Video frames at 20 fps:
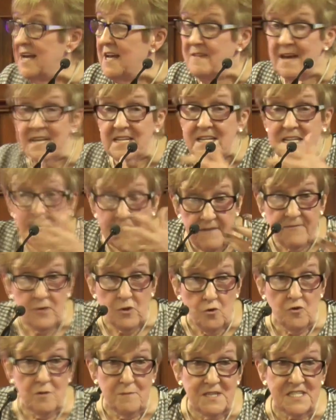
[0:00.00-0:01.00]
They didn't even
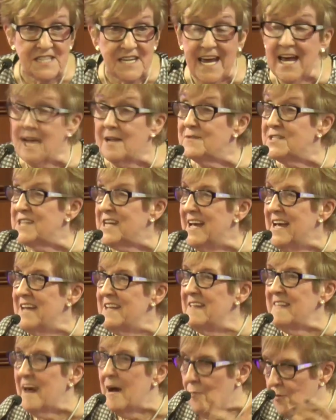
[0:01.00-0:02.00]
know themselves
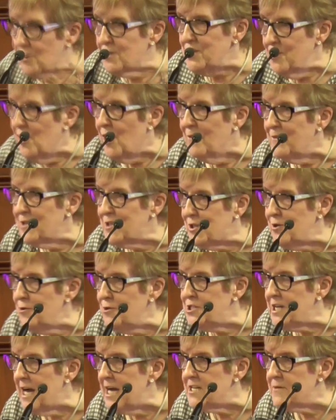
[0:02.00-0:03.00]
that that was not the true
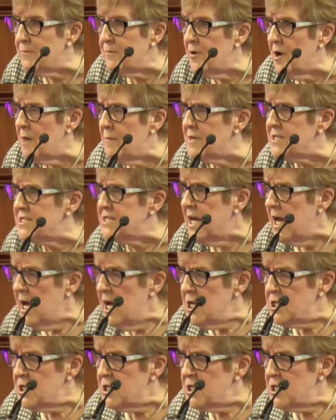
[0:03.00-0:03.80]
child of promise.